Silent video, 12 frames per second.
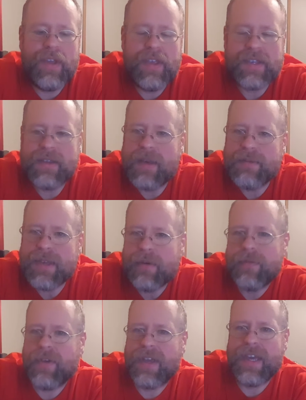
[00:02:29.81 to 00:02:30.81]
Sometimes I
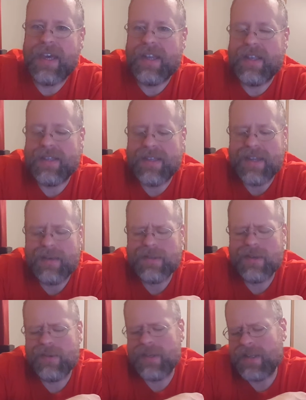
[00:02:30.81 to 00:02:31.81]
would forget, and sometimes
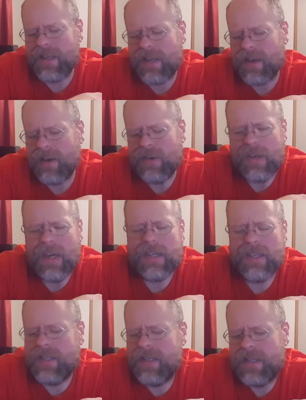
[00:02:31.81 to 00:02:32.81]
I was just like, oh
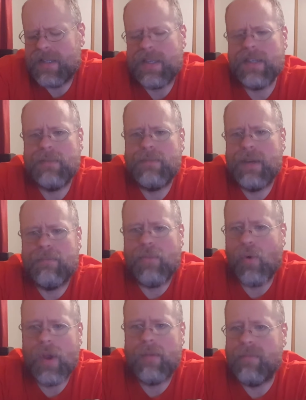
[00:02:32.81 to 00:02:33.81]
gosh, this is such a big,
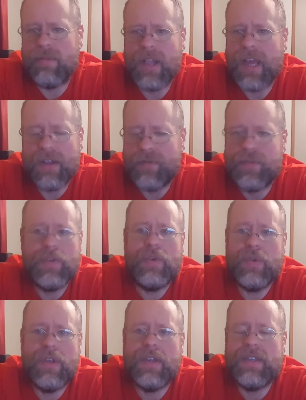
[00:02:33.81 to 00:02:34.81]
boring plate of
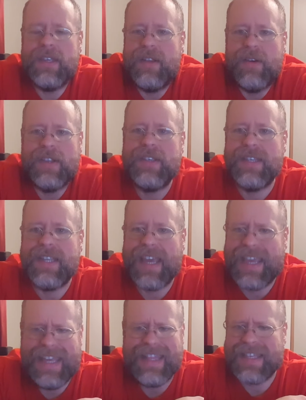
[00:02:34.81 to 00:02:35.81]
food, because, I just
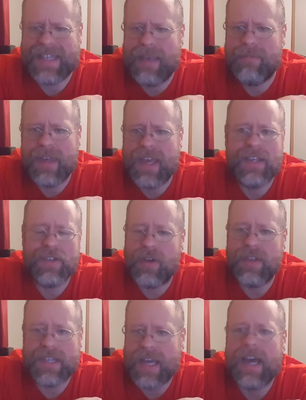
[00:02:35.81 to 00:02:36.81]
eat the same things
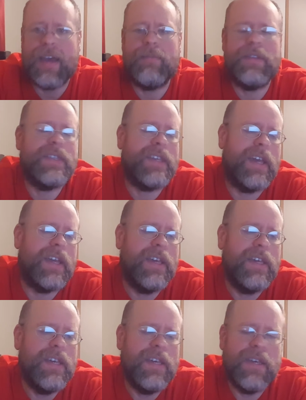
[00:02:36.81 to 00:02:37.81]
all the time. It's like,
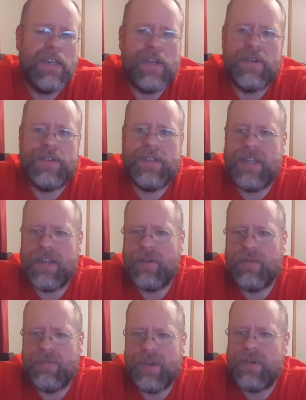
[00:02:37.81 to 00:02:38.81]
here's
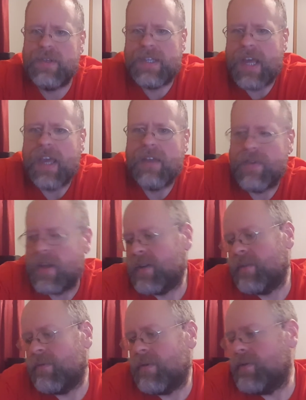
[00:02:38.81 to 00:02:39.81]
steak and
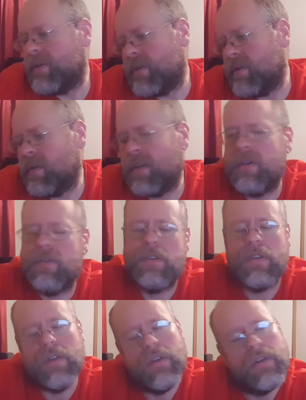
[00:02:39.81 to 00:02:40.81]
vegetables, and
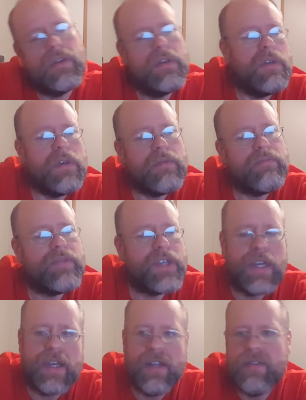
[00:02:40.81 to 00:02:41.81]
here's
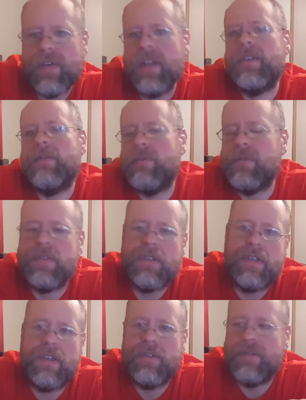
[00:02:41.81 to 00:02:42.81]
chicken and vegetables,
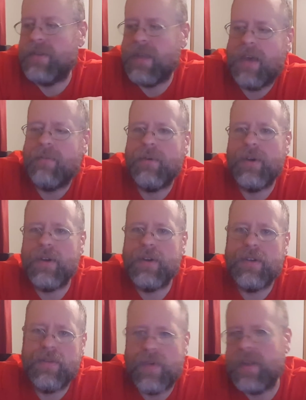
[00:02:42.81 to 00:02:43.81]
and here's
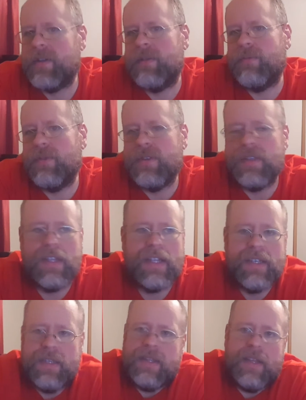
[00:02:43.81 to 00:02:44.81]
hamburger and vegetables, and
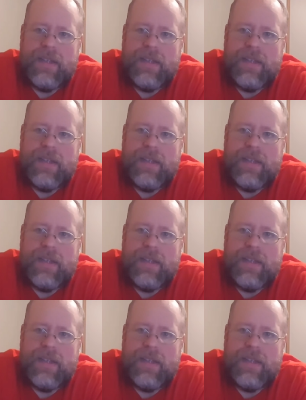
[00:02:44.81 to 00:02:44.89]
that's